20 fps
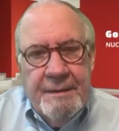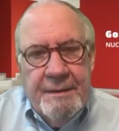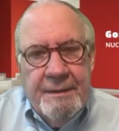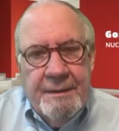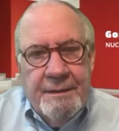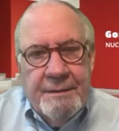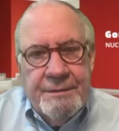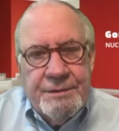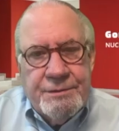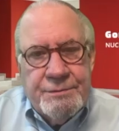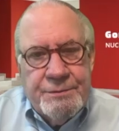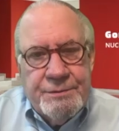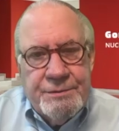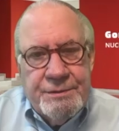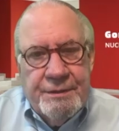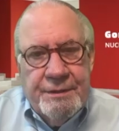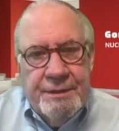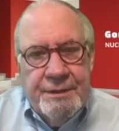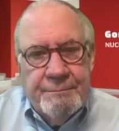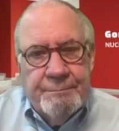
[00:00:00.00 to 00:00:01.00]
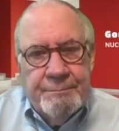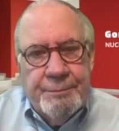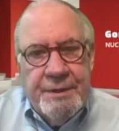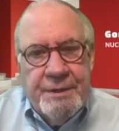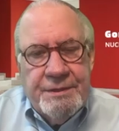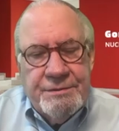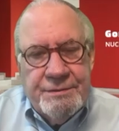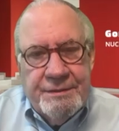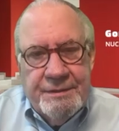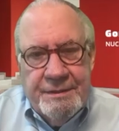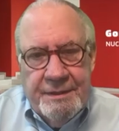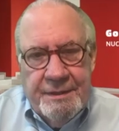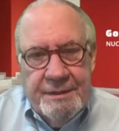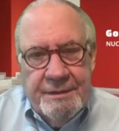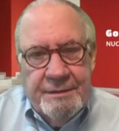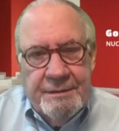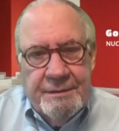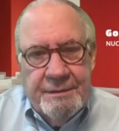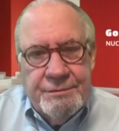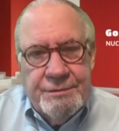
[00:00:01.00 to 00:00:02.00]
This was an
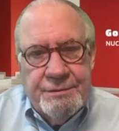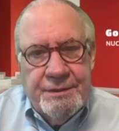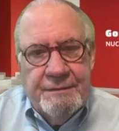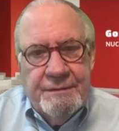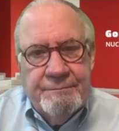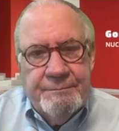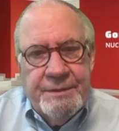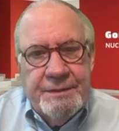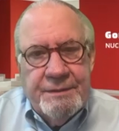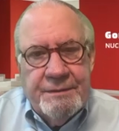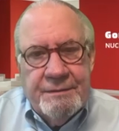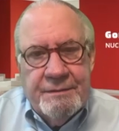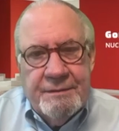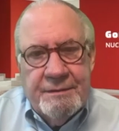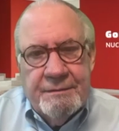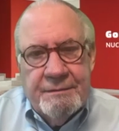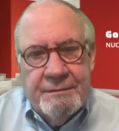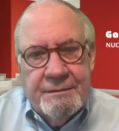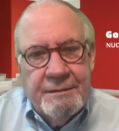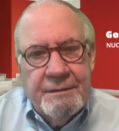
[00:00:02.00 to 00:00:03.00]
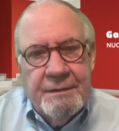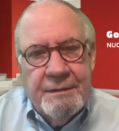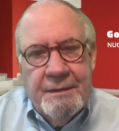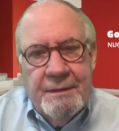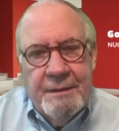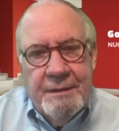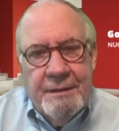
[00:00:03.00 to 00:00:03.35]
unprecedented achievement and